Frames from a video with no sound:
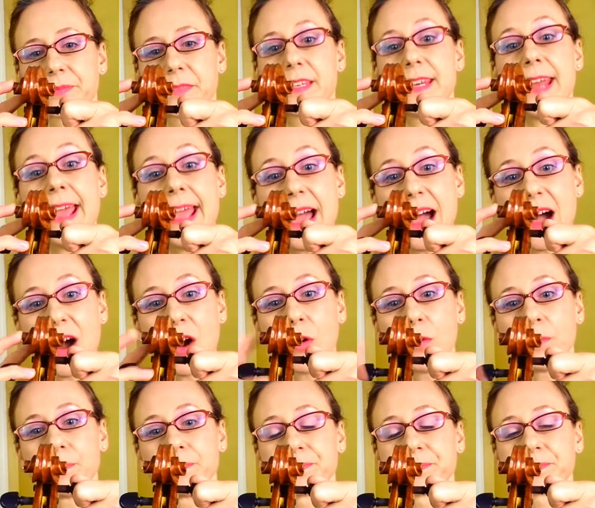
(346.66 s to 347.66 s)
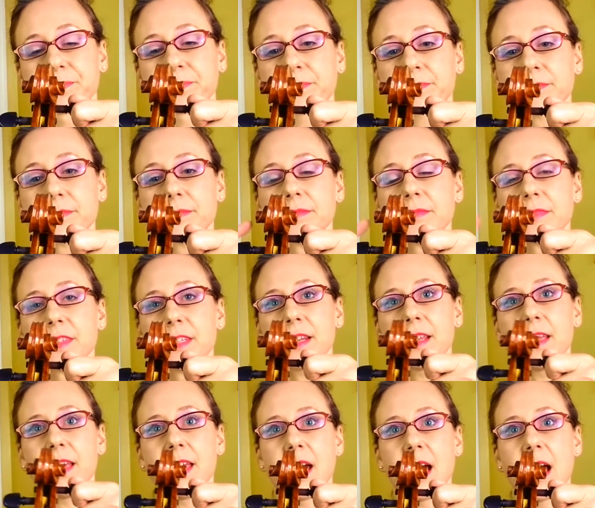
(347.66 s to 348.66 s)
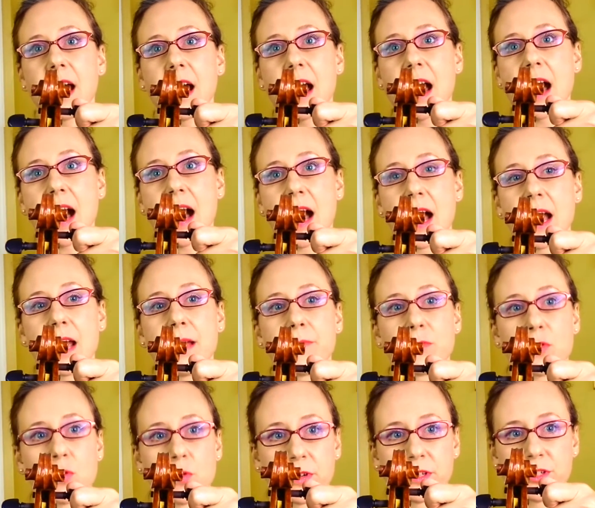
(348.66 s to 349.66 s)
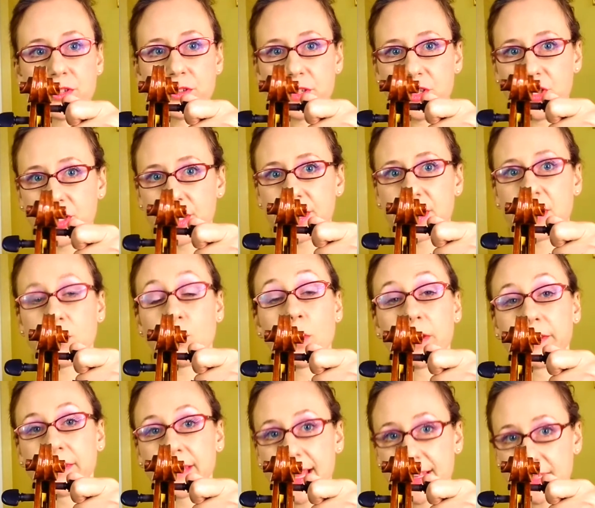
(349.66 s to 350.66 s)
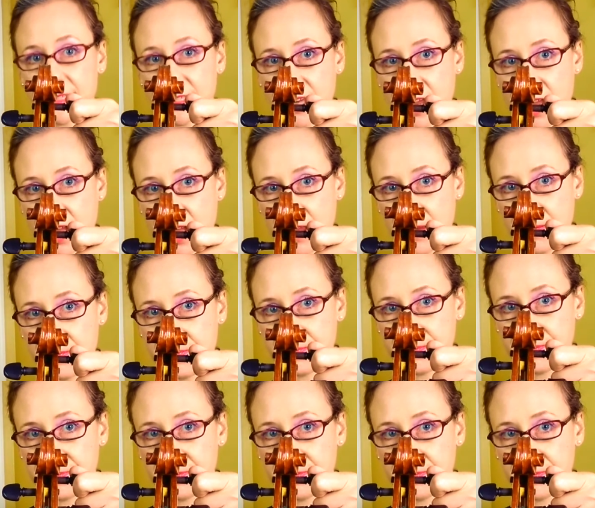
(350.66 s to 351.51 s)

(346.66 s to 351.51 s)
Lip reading: Now, I'm going to adjust it one last time.